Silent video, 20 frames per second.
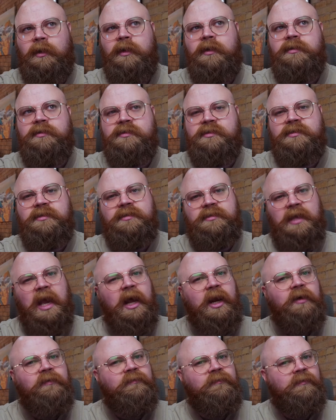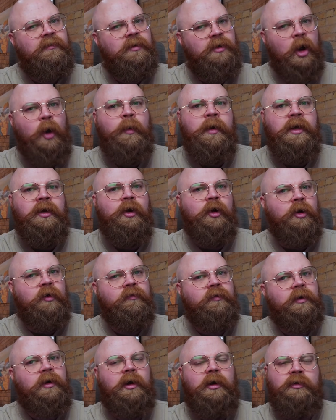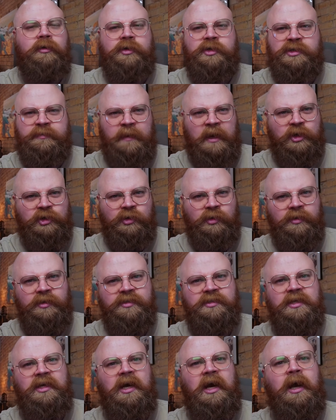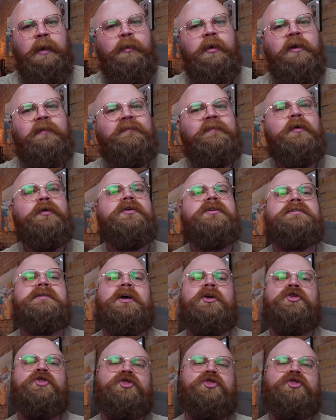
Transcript: Instead of going over all her specials, I want to focus on